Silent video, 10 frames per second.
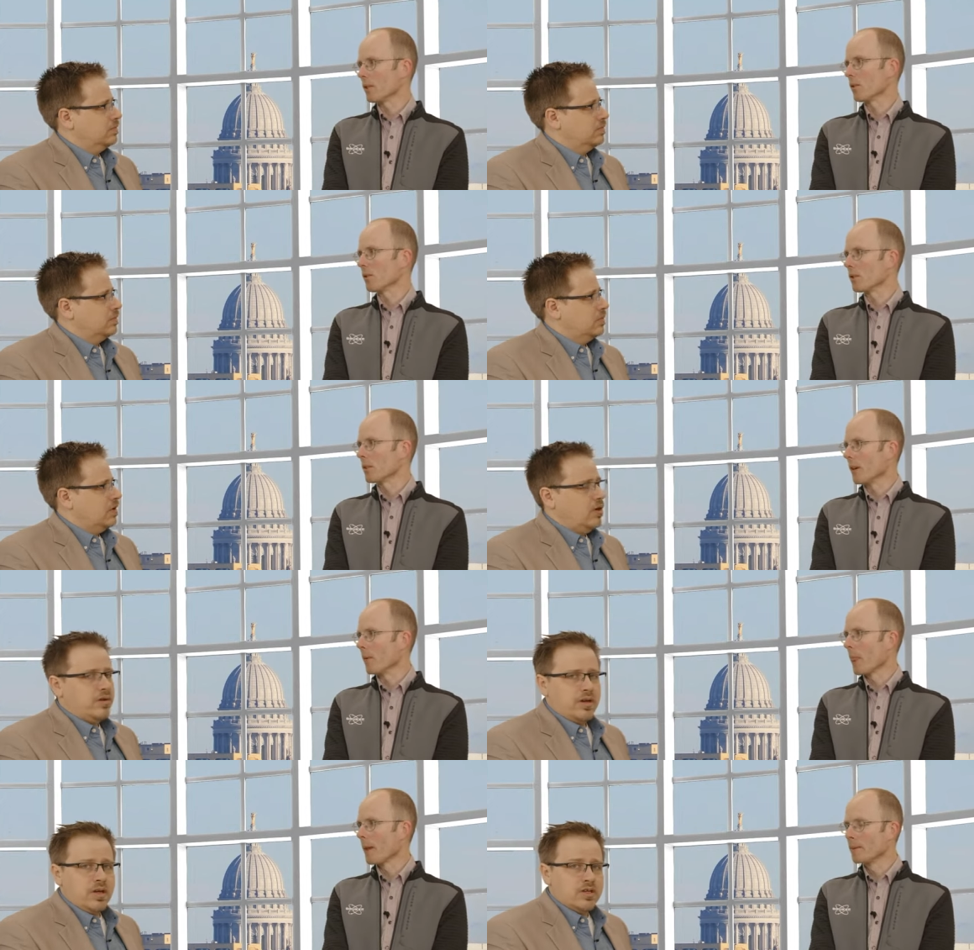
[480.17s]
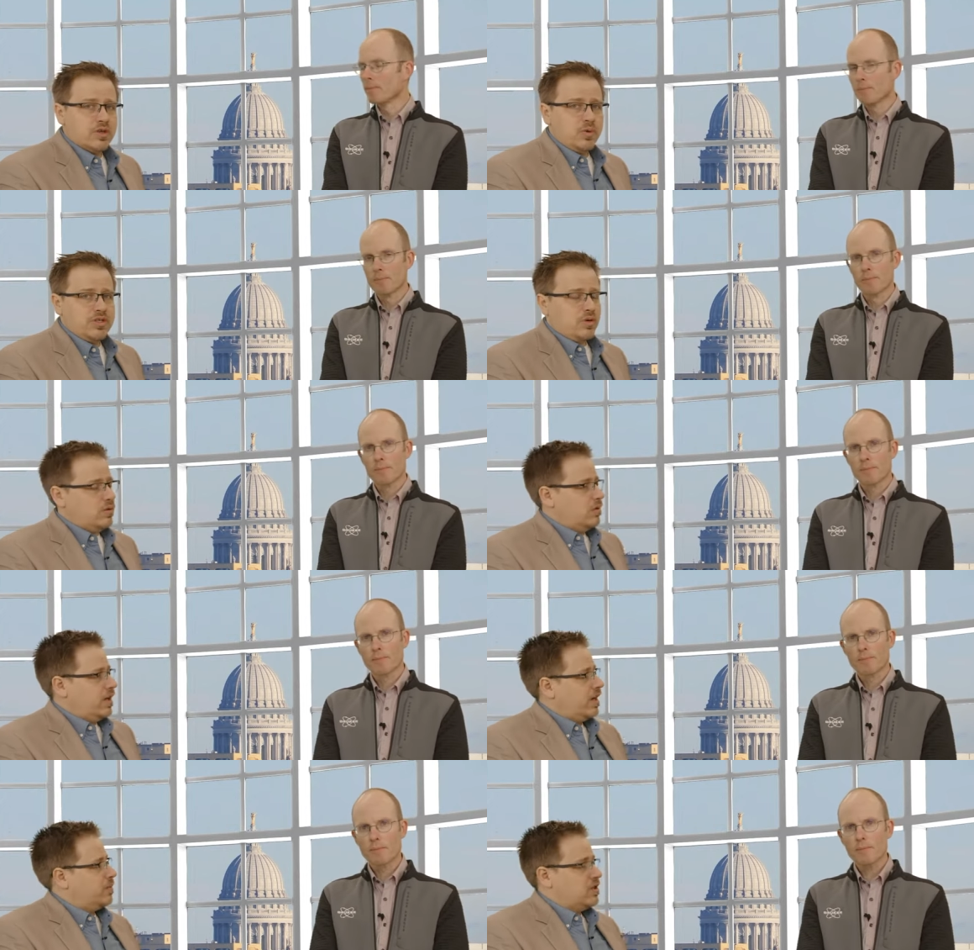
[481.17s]
Speaker 1: source. So we don't,
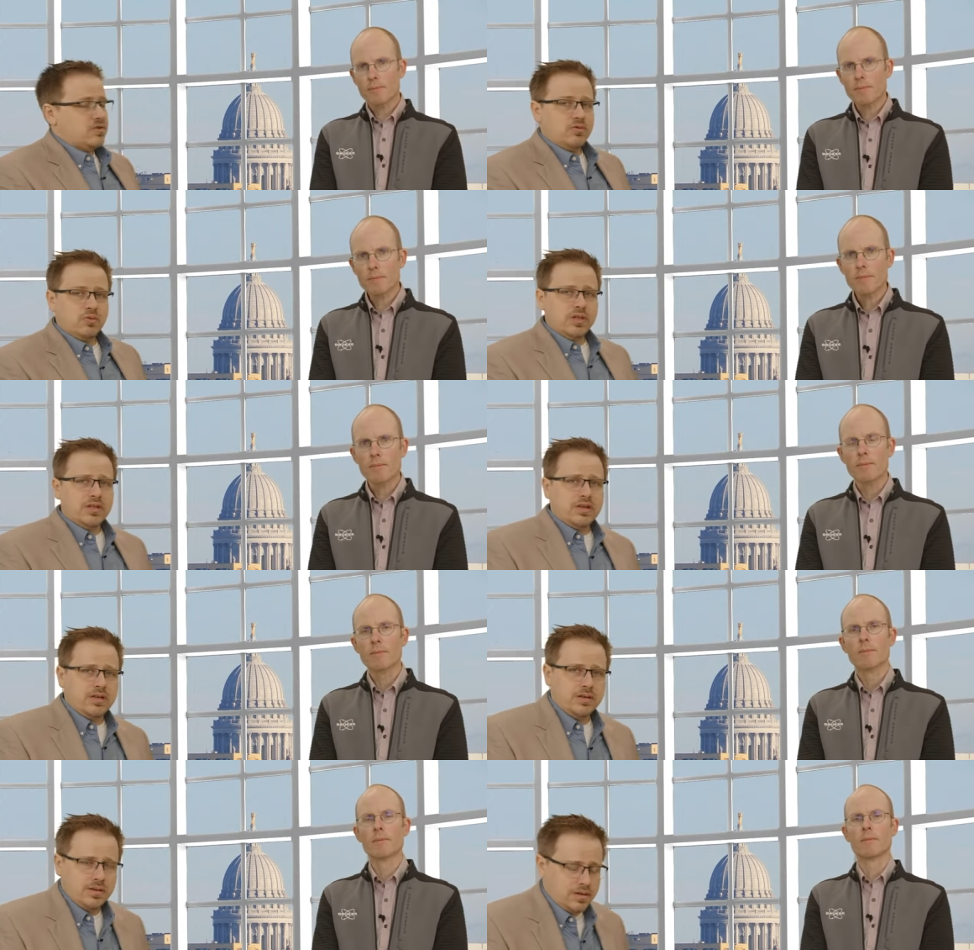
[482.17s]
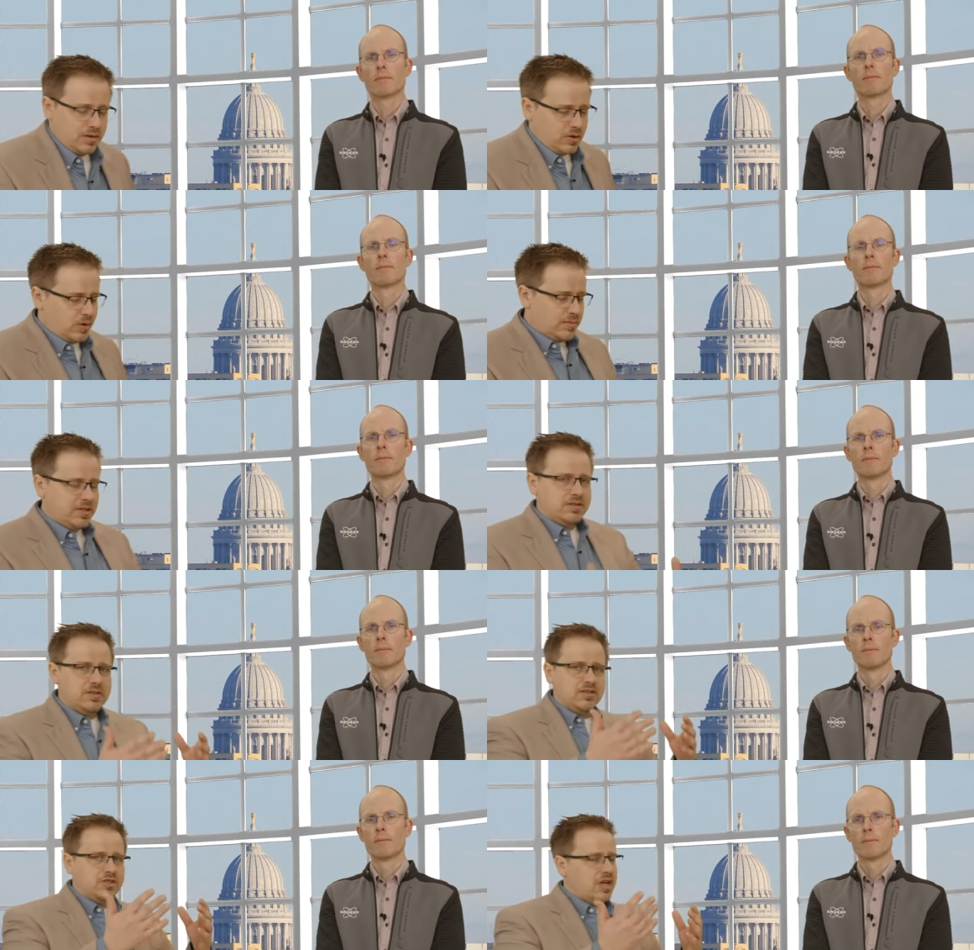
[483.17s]
because we really, you want to be able to see the
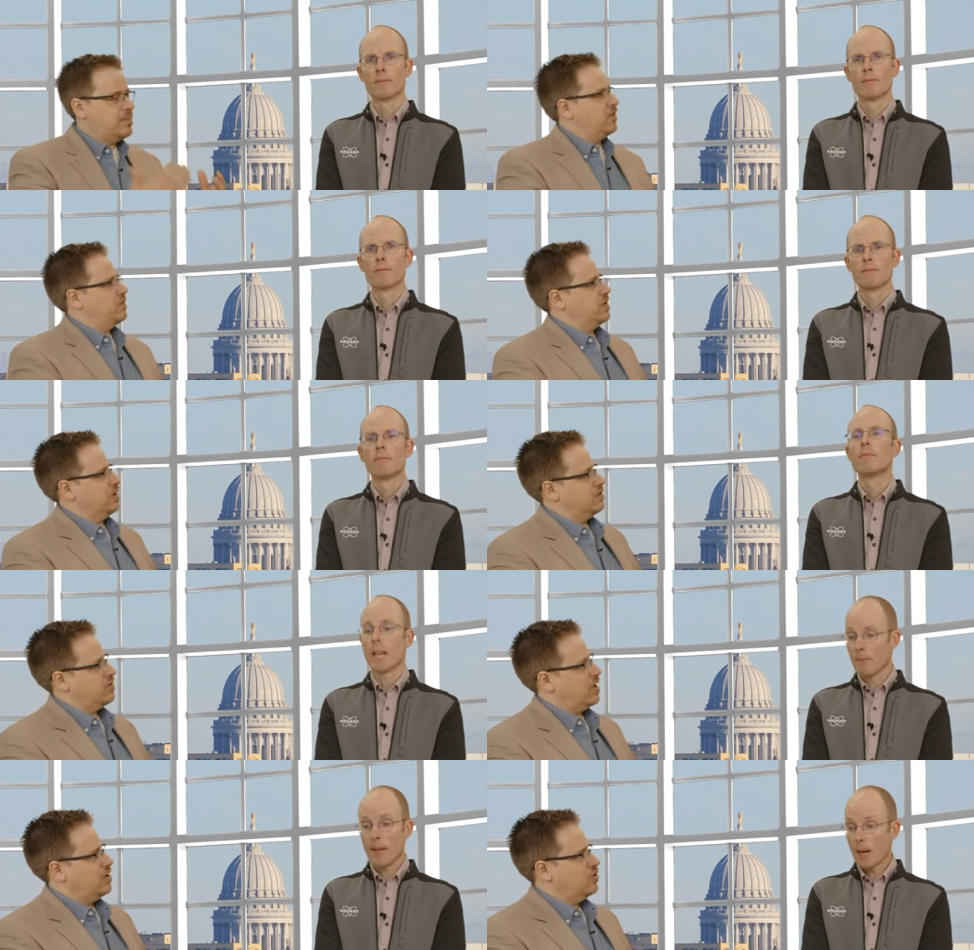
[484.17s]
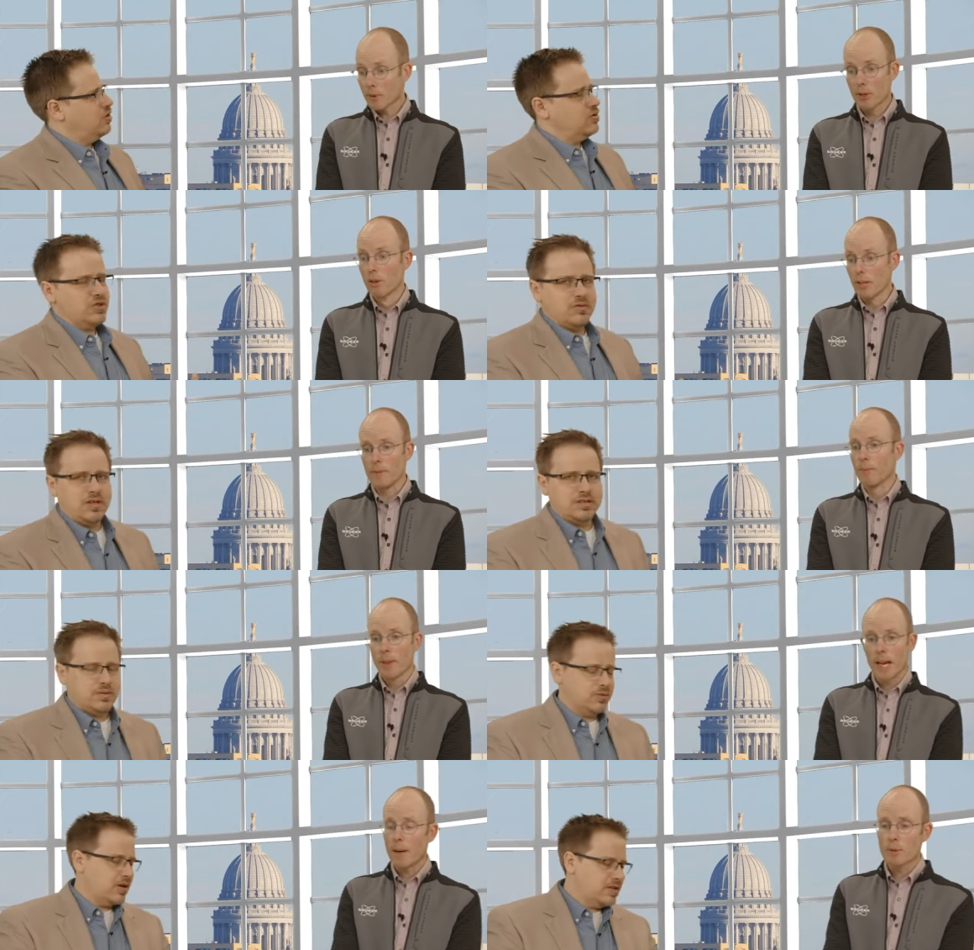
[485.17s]
shape of things, right?
Speaker 2: You don't just want to see
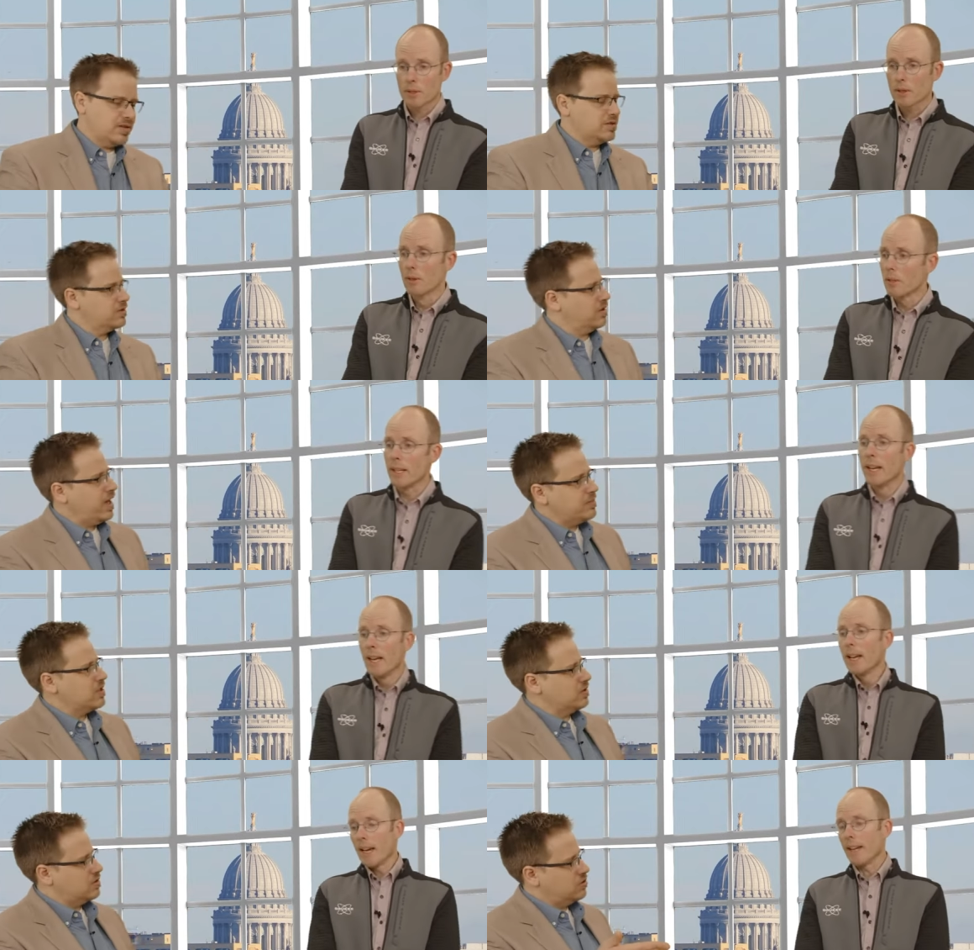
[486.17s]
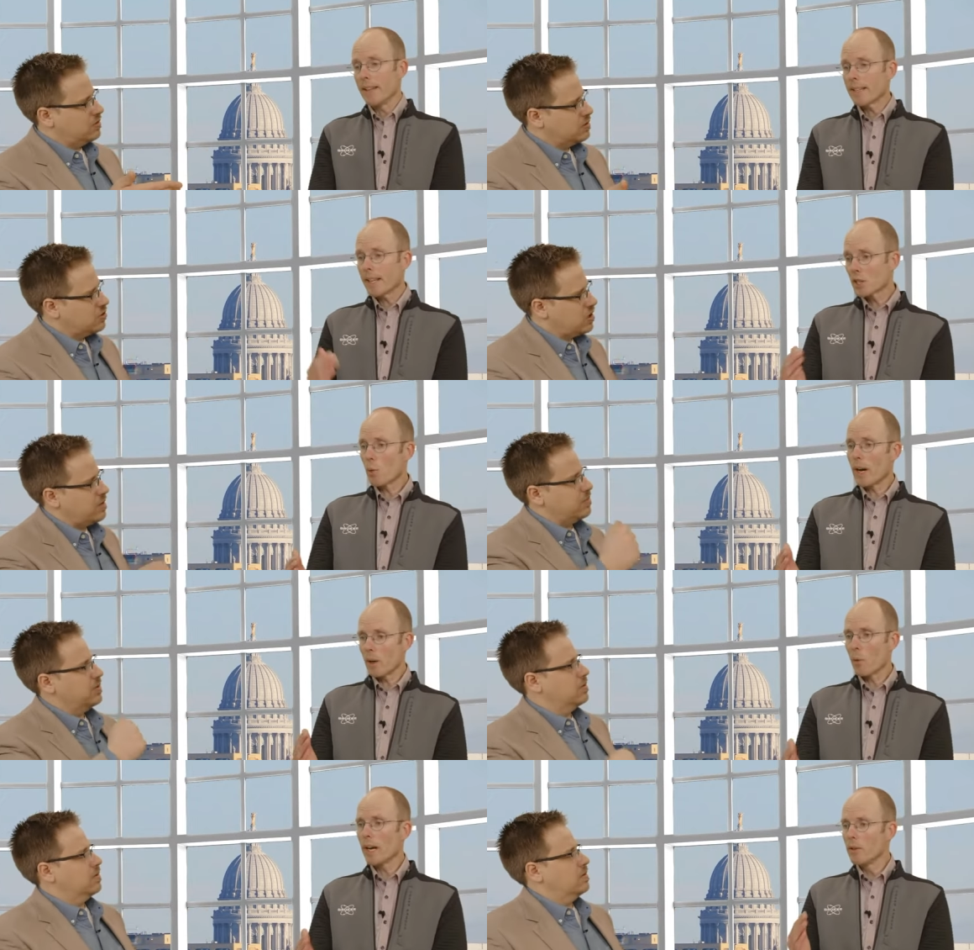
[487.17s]
presence or absence. And that's
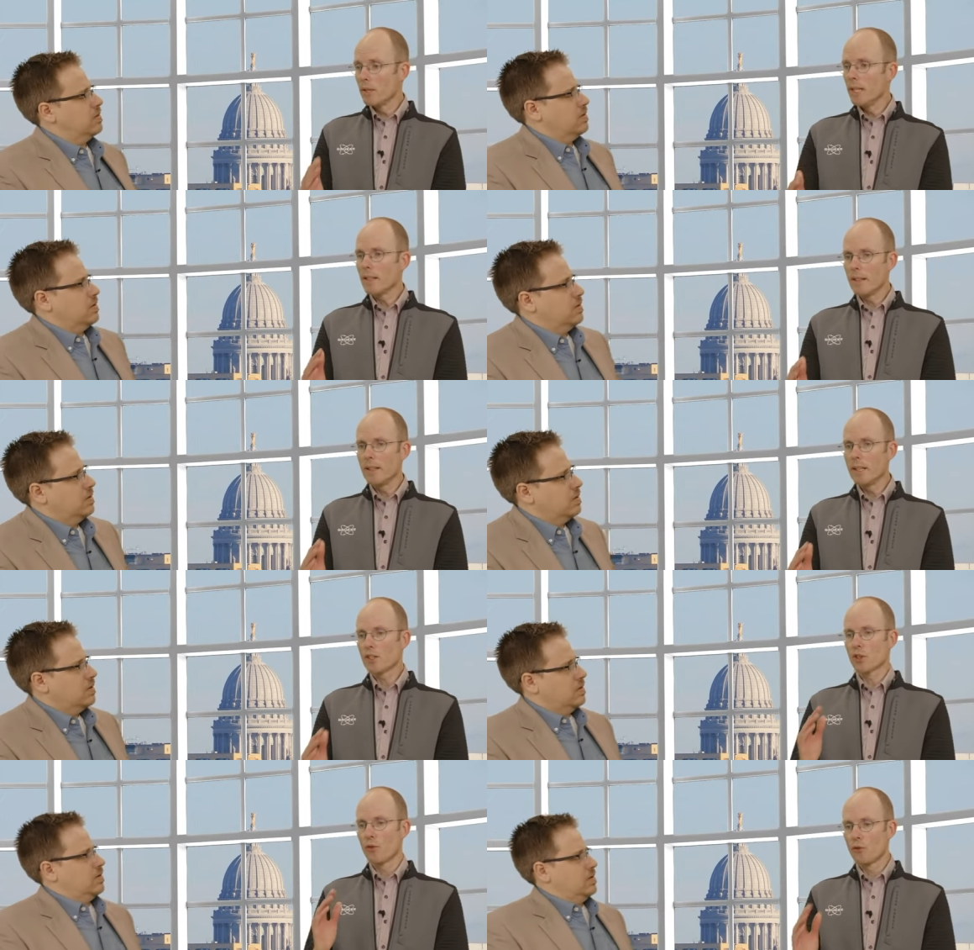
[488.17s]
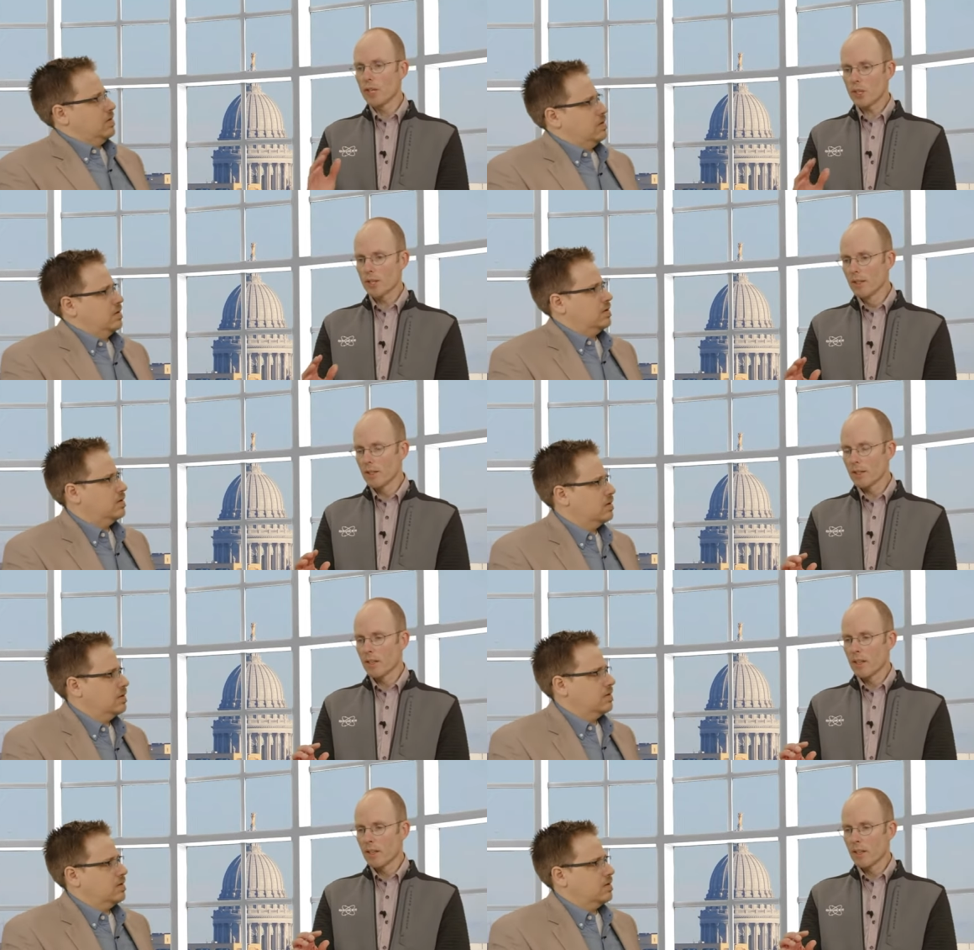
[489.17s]
why you need, indeed, sufficient